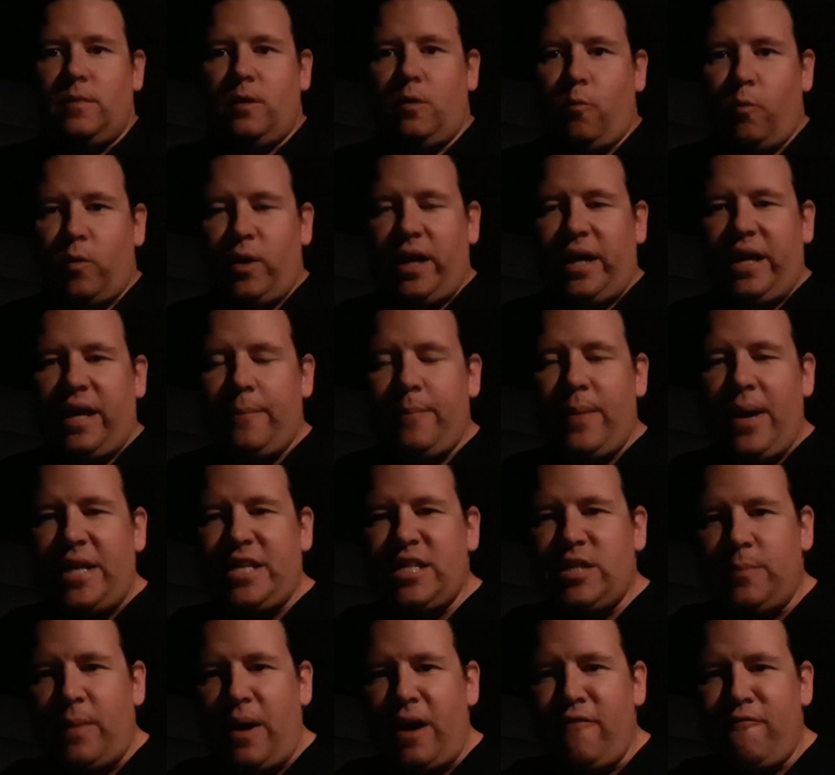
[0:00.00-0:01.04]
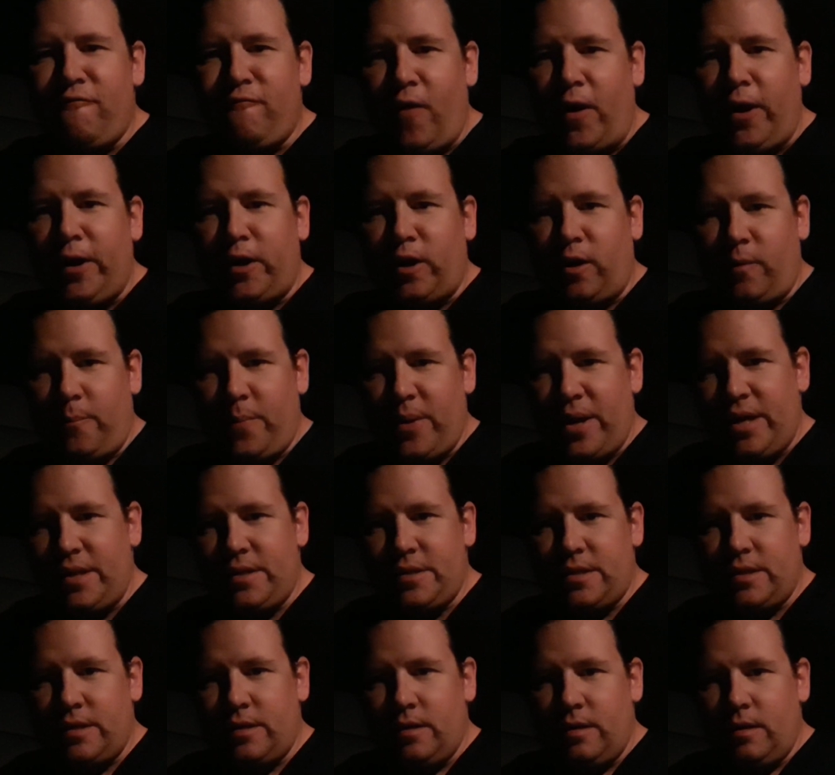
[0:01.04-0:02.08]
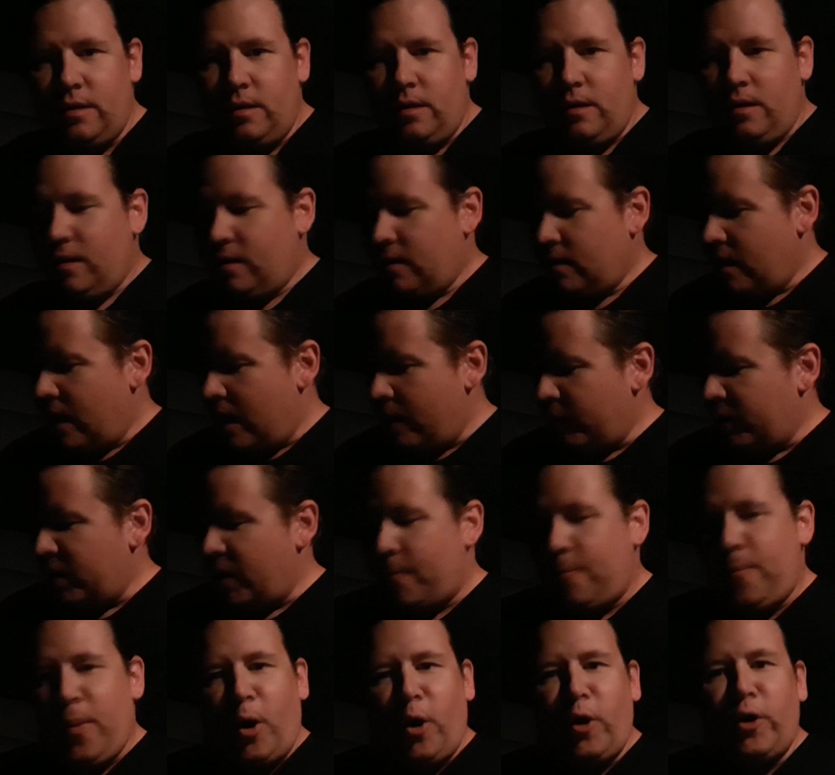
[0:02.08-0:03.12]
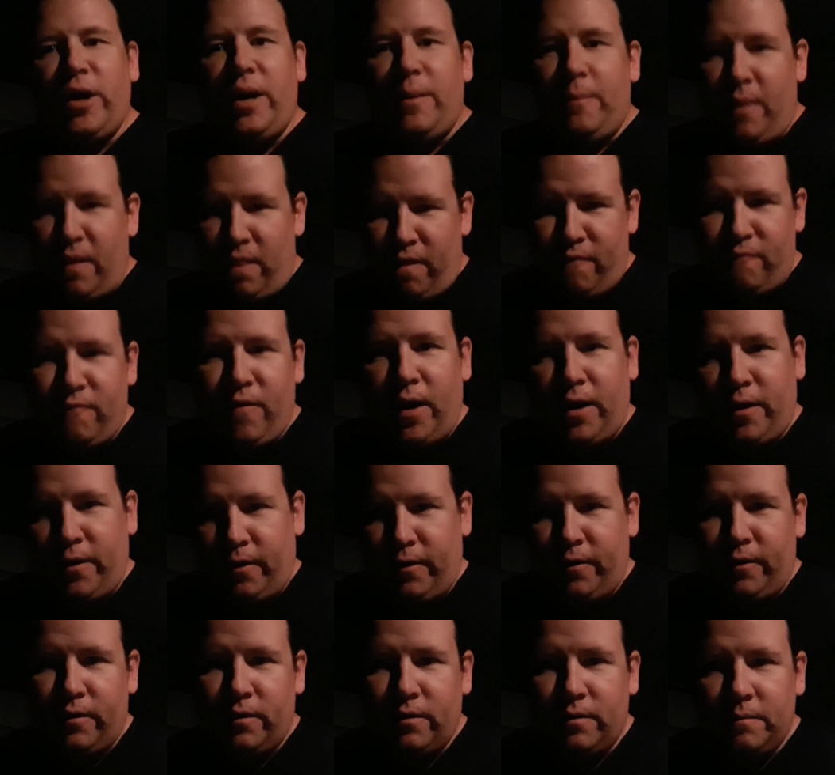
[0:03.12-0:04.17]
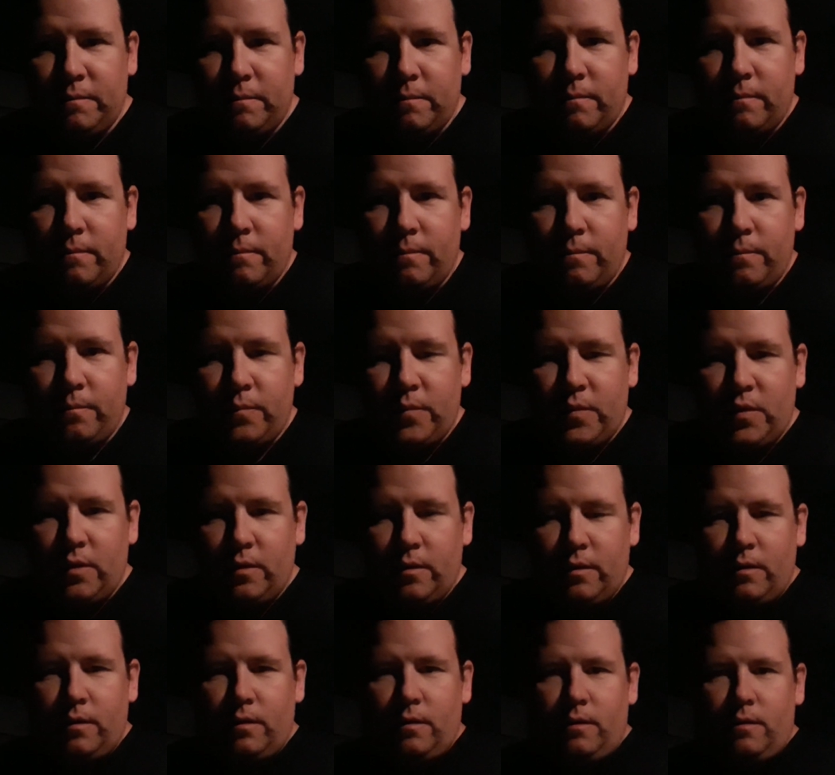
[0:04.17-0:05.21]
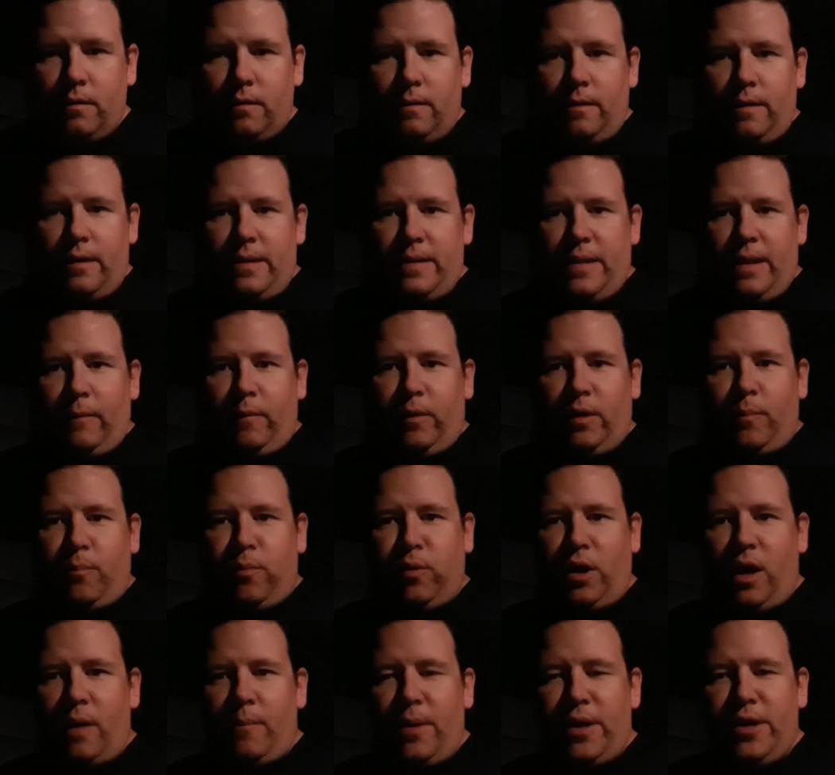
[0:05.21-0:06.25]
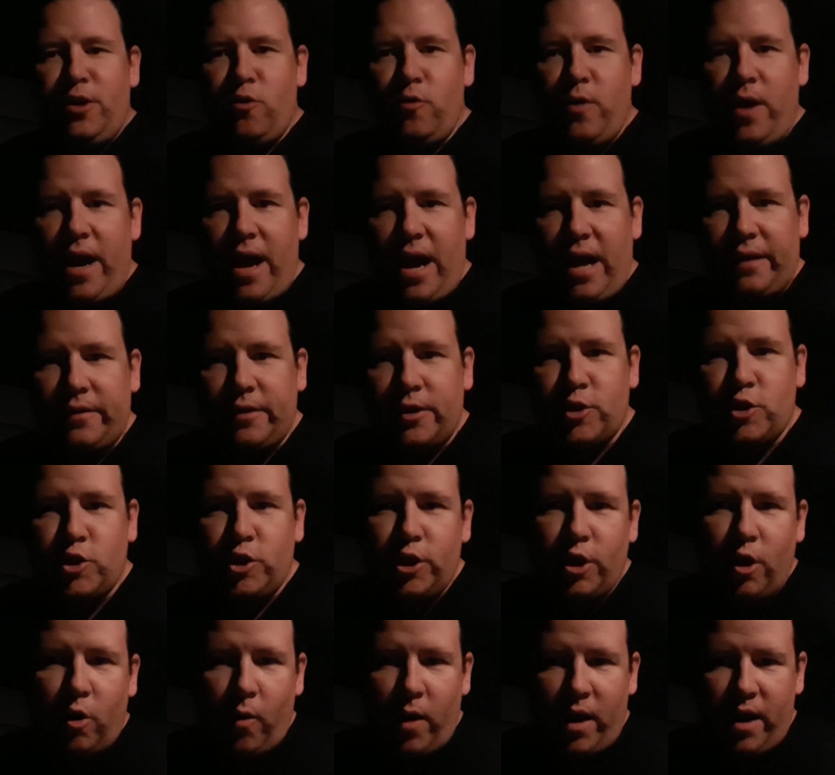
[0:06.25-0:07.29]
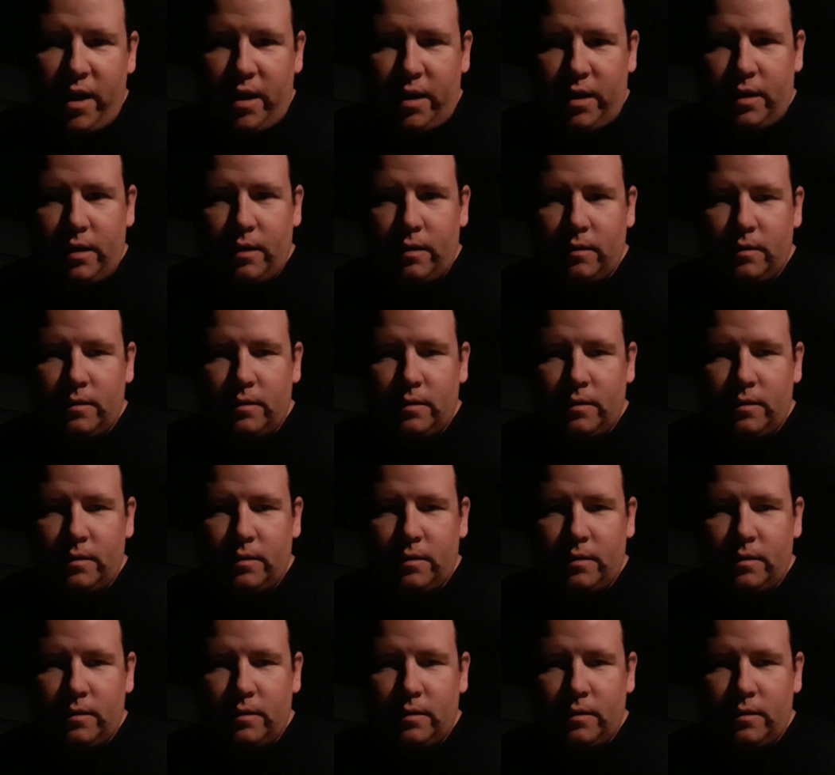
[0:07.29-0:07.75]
When I get back to my fire pit, I'm gonna burn the motherfucker. And then I'm gonna put on my new hat, the GOA.